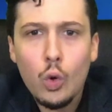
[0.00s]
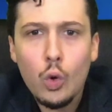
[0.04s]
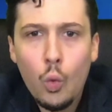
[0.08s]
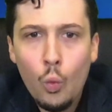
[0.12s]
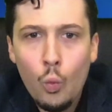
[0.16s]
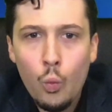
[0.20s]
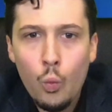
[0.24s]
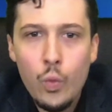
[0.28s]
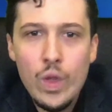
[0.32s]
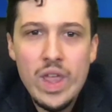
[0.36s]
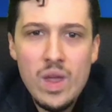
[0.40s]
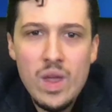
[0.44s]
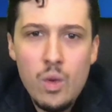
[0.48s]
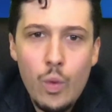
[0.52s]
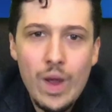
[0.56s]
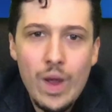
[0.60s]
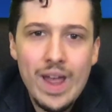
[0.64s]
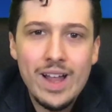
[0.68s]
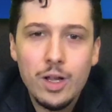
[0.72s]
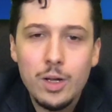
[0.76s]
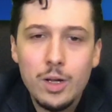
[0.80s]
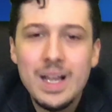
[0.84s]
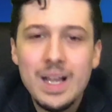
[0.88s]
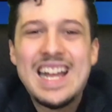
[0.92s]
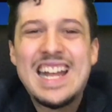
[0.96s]
We
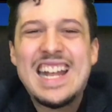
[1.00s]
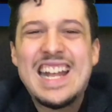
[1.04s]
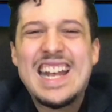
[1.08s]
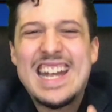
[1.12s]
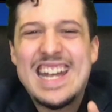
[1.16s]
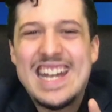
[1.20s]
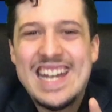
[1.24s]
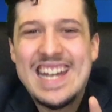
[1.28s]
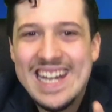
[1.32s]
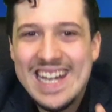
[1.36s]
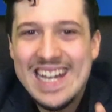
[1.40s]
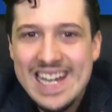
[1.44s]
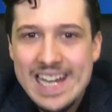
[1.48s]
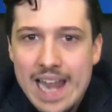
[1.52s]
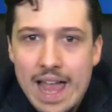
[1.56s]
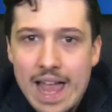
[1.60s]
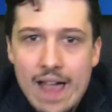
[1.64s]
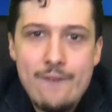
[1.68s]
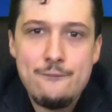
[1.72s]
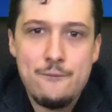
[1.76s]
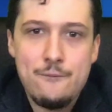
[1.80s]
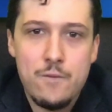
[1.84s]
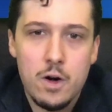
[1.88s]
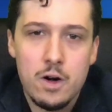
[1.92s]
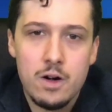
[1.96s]
will
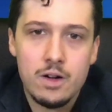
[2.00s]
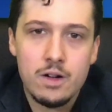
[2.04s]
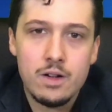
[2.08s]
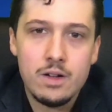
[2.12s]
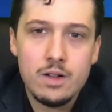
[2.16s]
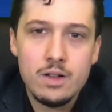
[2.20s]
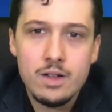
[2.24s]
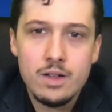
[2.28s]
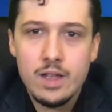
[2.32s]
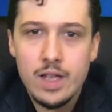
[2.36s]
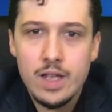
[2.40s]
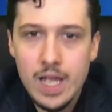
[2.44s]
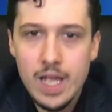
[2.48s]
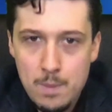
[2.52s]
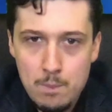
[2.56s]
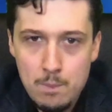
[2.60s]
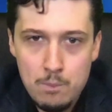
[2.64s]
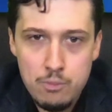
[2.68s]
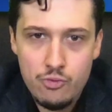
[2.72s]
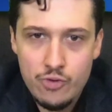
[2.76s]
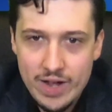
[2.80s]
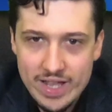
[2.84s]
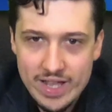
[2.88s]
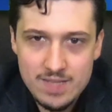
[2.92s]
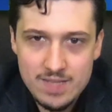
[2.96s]
never
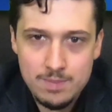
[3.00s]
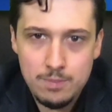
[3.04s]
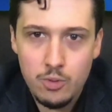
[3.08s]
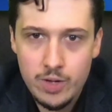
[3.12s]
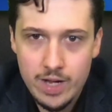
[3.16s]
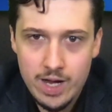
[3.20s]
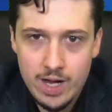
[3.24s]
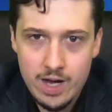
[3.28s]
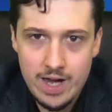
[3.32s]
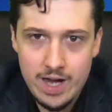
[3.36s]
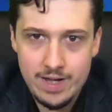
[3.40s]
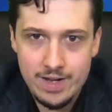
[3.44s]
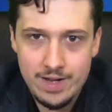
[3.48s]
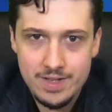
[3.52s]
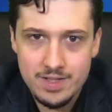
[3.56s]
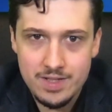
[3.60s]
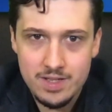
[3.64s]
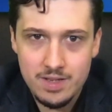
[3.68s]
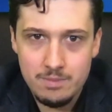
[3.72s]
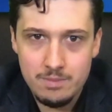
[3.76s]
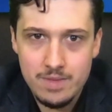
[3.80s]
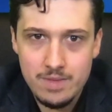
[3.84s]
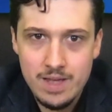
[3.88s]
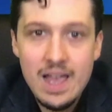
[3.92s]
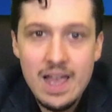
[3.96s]
embrace
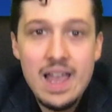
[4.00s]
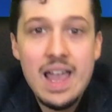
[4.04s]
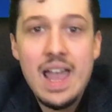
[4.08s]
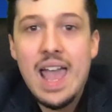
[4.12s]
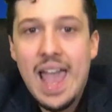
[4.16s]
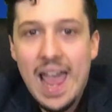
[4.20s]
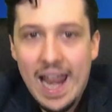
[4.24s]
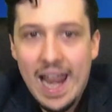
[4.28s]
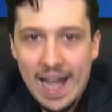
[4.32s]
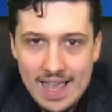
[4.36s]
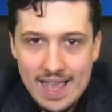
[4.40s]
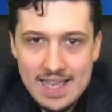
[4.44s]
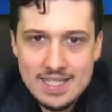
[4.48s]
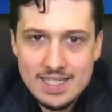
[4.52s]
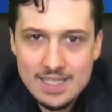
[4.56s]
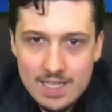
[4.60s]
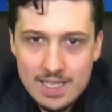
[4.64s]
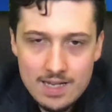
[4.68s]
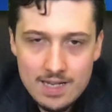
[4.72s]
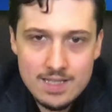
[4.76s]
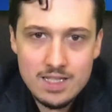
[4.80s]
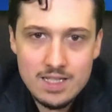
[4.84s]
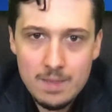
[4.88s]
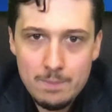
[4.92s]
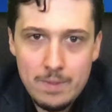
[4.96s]
Bulgarianism. And as
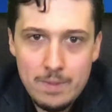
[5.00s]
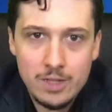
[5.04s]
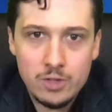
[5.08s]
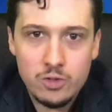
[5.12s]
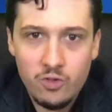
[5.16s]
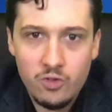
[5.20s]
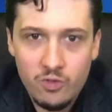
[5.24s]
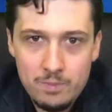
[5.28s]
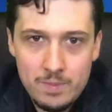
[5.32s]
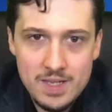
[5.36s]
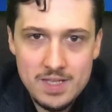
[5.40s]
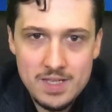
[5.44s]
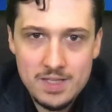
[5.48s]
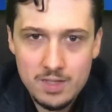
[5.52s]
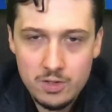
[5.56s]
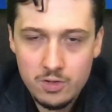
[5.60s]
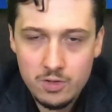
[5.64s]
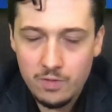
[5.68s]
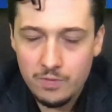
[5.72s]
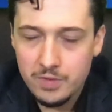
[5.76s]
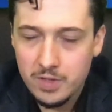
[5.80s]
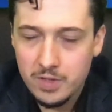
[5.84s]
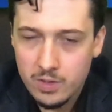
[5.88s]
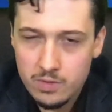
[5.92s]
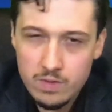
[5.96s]
Krista
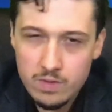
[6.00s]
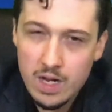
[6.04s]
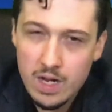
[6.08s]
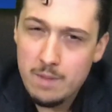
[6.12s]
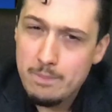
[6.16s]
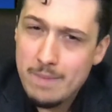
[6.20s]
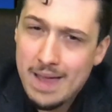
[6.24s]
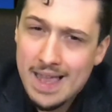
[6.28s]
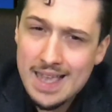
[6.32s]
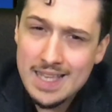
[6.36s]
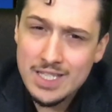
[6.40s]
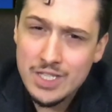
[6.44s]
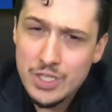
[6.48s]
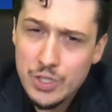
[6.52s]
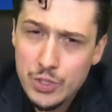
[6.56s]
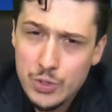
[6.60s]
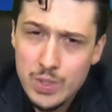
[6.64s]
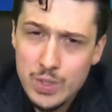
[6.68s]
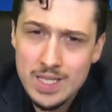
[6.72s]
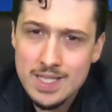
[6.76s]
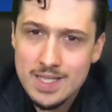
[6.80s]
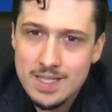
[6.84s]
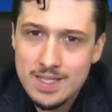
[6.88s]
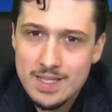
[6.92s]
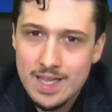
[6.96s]
Petkov-Misirkov, the great
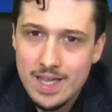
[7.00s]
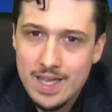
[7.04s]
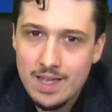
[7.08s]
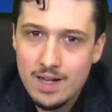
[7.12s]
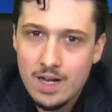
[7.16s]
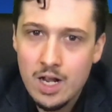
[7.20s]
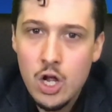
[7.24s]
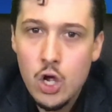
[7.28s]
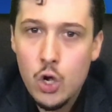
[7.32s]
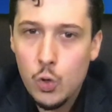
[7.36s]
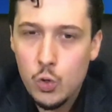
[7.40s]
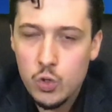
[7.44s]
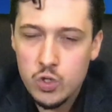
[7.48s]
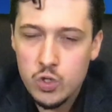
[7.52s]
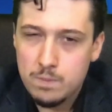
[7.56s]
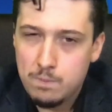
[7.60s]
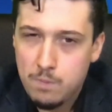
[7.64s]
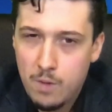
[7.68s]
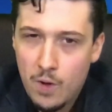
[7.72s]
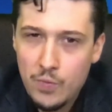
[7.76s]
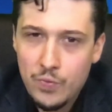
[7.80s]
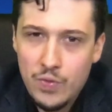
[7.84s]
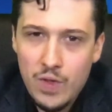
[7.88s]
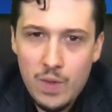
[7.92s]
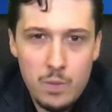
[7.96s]
Macedonian, said, whose
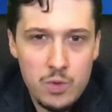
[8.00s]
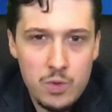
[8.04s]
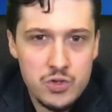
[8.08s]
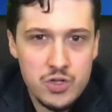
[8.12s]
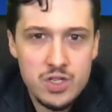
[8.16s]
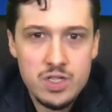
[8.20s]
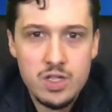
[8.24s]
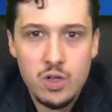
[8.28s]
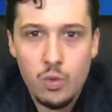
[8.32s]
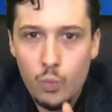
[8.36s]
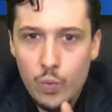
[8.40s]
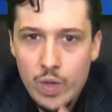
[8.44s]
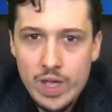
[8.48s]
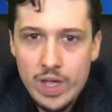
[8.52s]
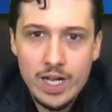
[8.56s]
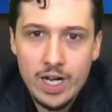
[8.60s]
birthday was just a week